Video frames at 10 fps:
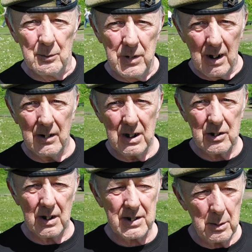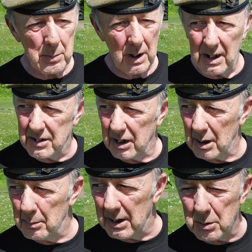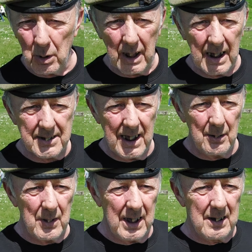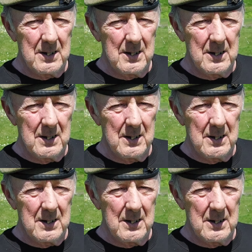Very interesting place. You can imagine what they had down there.